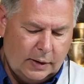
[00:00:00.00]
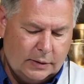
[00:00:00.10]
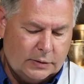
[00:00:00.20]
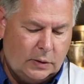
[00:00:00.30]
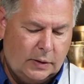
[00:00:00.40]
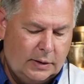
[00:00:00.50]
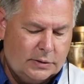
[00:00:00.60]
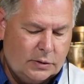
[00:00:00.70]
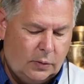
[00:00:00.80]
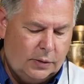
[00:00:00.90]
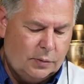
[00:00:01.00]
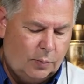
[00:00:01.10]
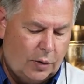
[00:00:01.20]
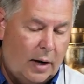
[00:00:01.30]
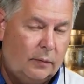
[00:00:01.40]
in it, so it's going to
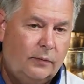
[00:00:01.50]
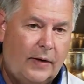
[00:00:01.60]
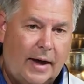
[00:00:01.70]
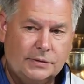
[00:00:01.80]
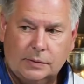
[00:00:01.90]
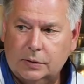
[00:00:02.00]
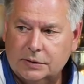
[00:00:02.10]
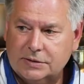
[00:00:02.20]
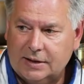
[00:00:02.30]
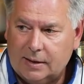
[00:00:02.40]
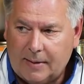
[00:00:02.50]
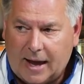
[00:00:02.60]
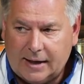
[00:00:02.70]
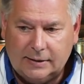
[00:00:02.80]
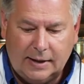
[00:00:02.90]
brown faster. We're going to stick it
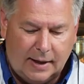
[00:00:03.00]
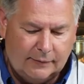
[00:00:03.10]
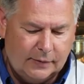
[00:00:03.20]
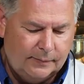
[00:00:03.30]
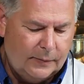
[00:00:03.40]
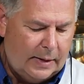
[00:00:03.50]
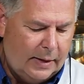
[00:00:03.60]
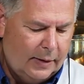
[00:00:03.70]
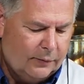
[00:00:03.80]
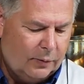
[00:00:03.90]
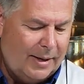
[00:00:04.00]
back in the oven for